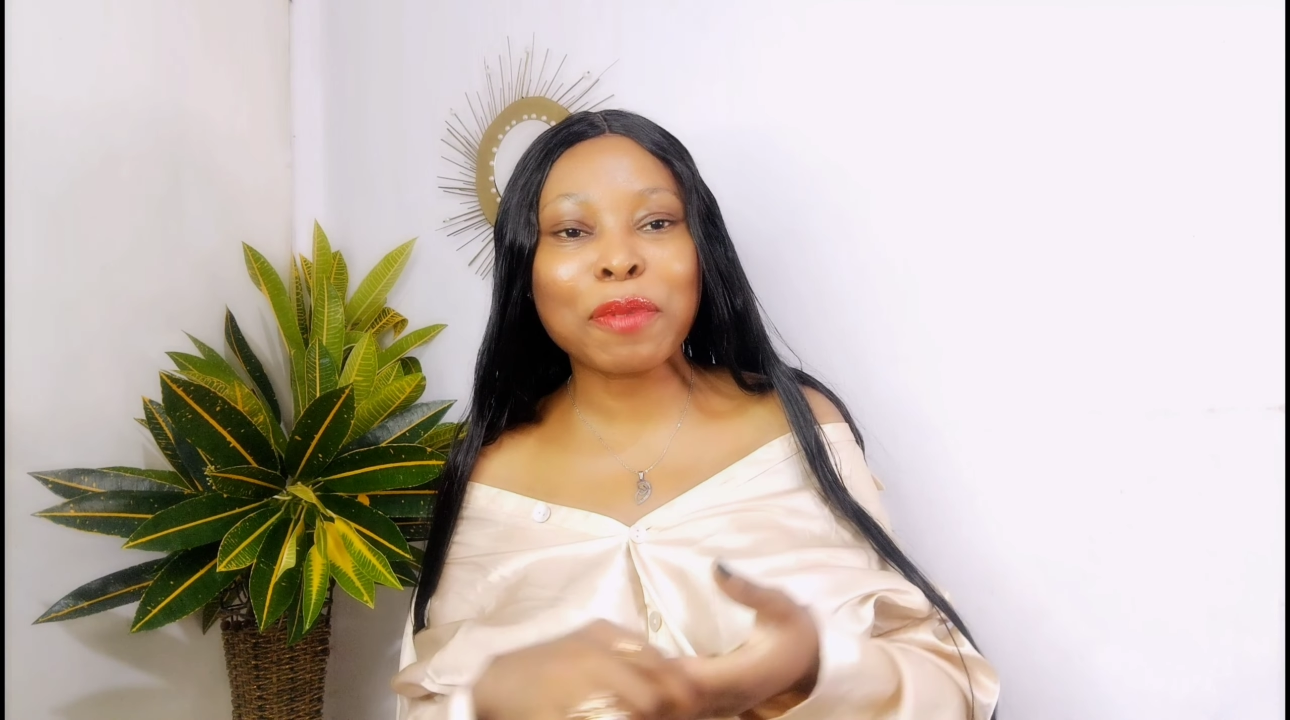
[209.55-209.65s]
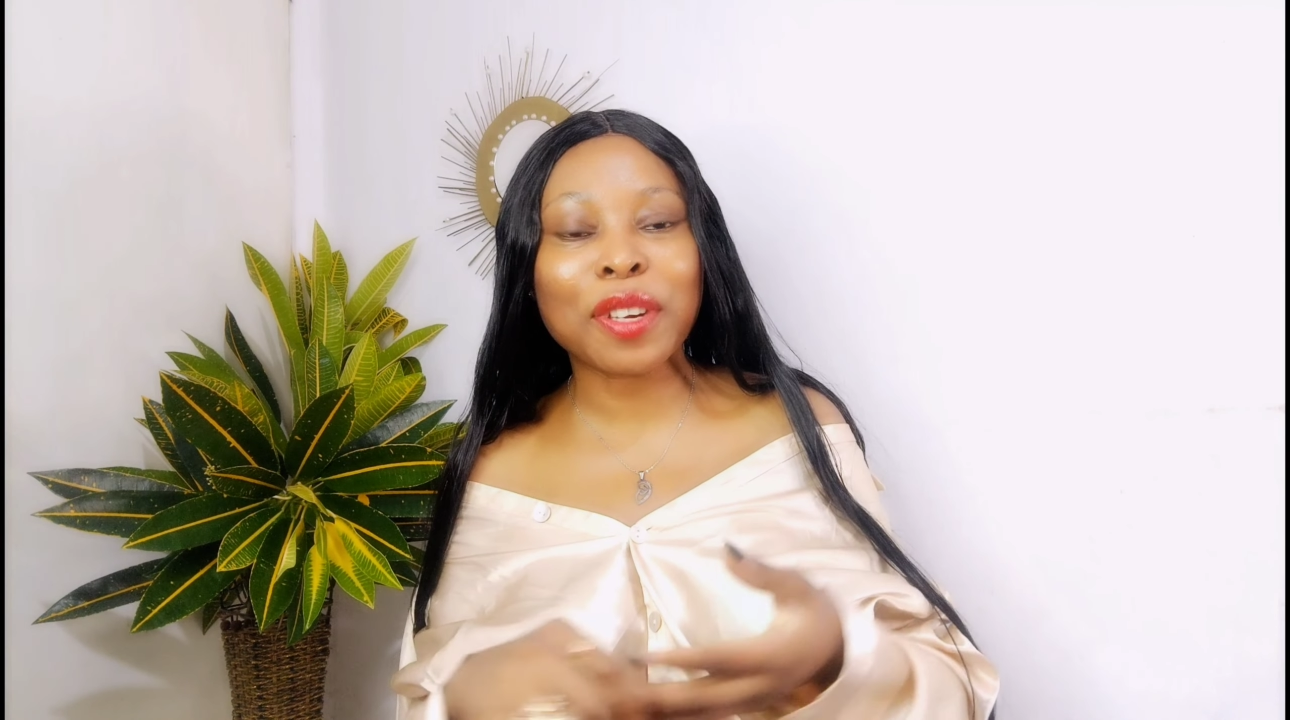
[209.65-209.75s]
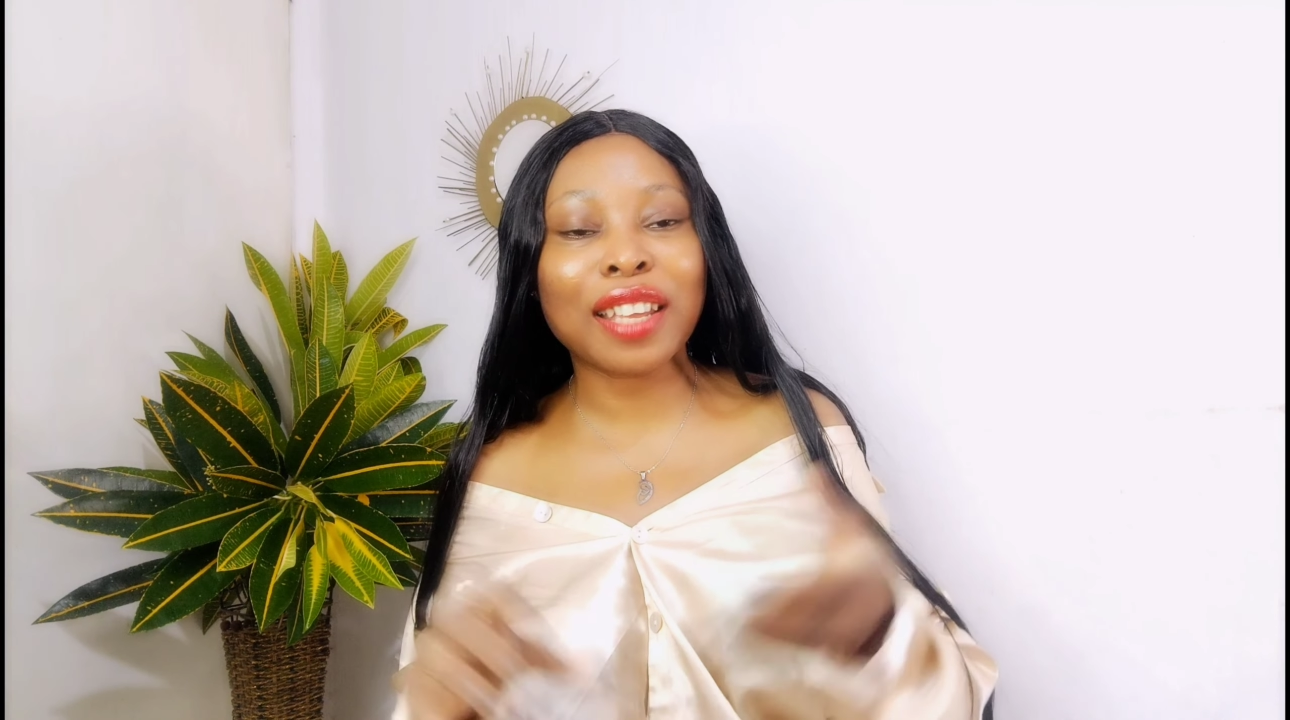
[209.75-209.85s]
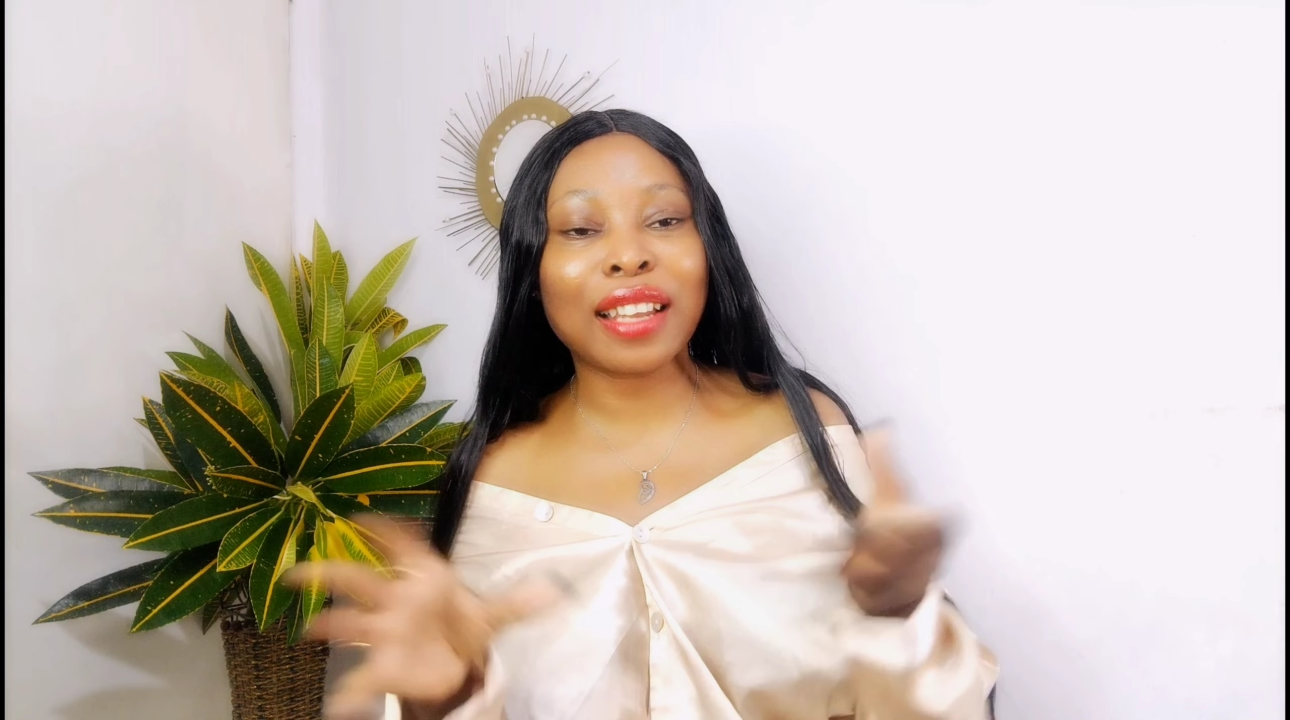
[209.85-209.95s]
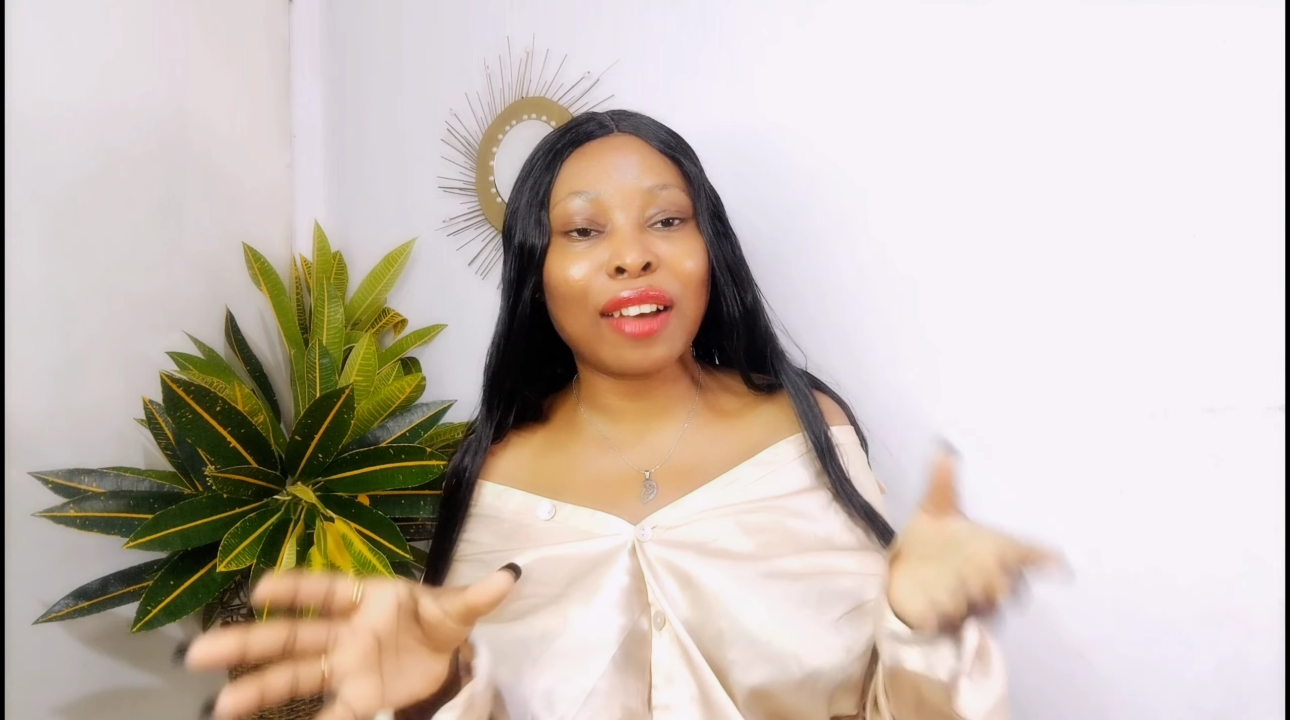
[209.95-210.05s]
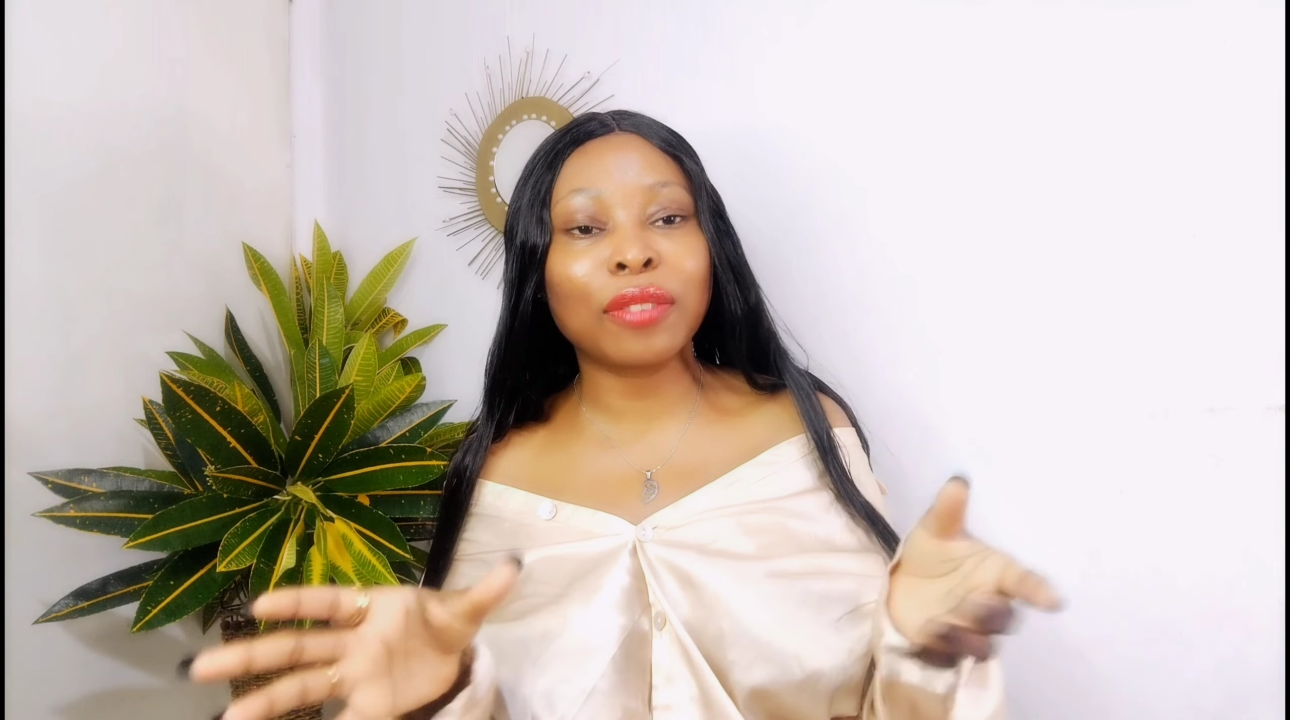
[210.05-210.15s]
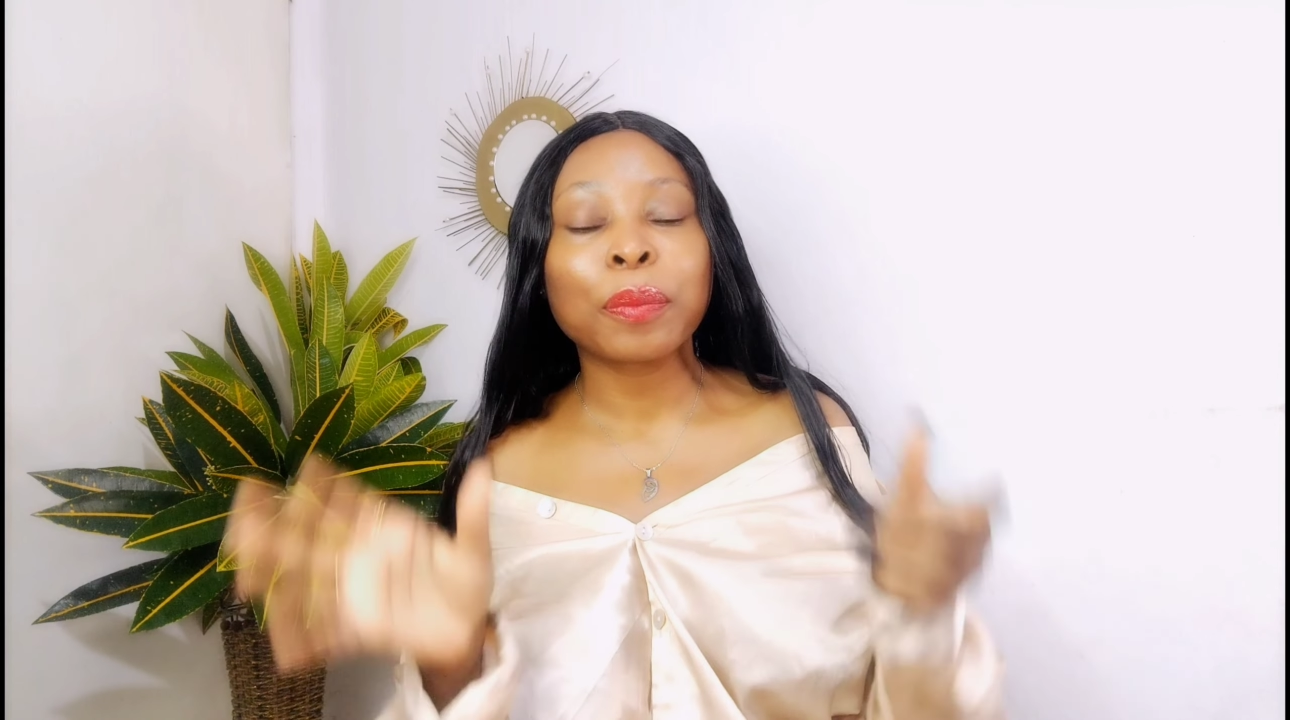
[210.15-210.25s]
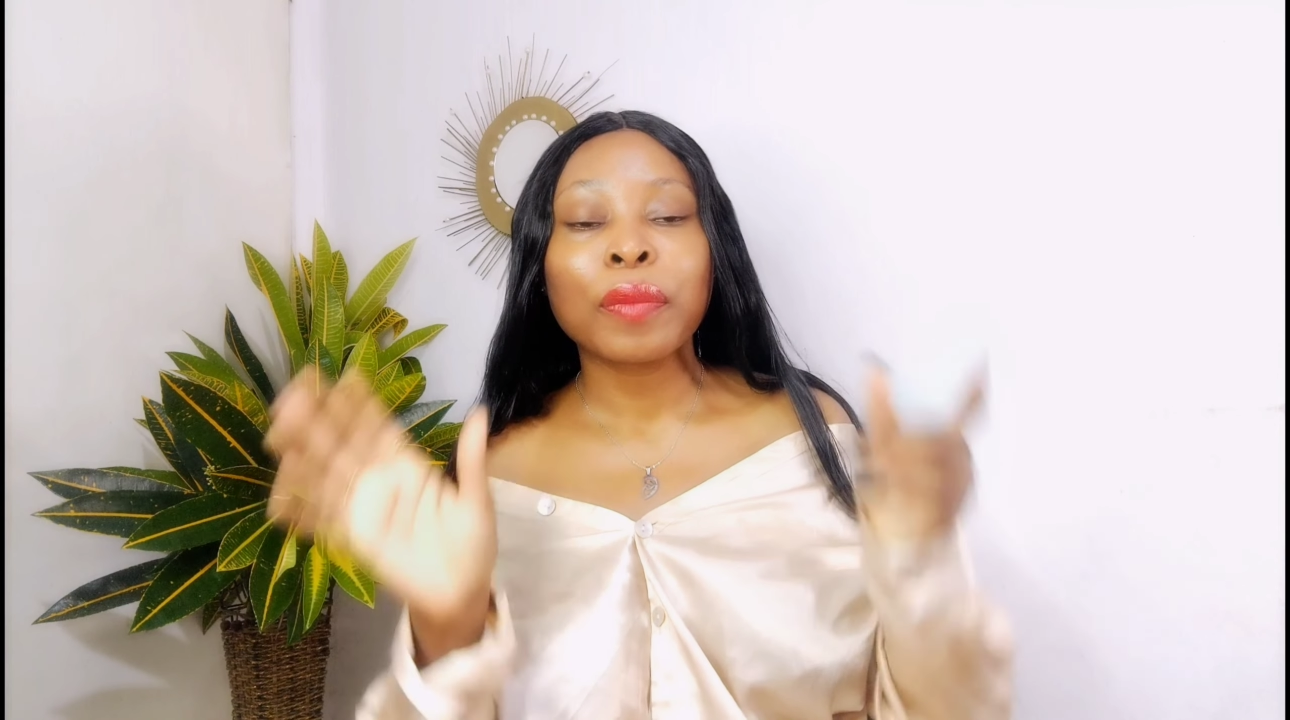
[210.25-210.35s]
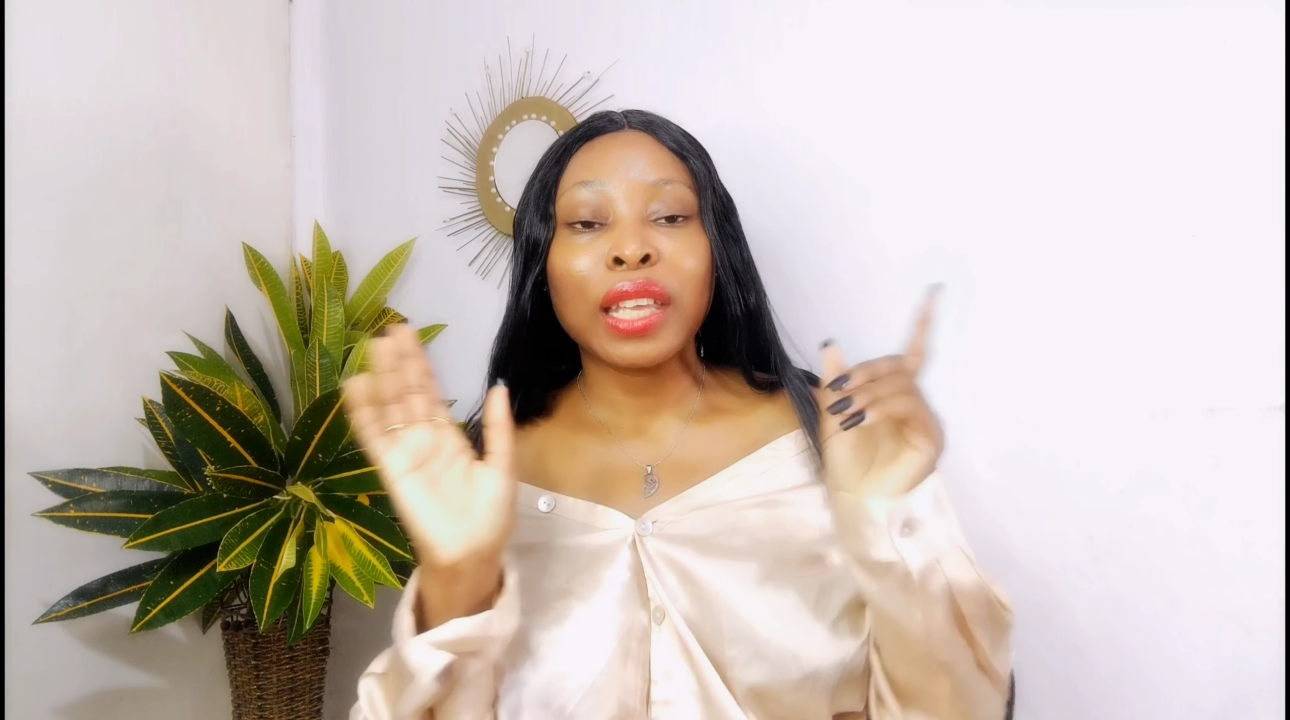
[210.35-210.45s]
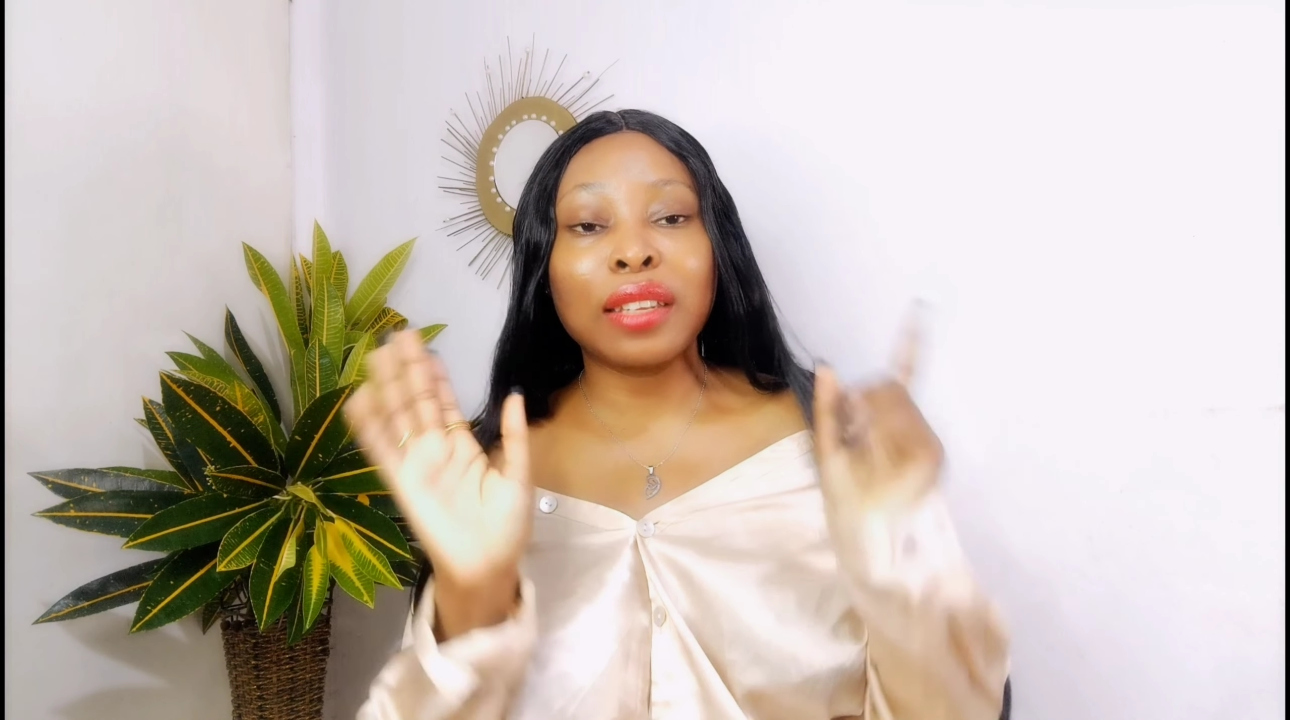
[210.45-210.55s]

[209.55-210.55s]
help your girl out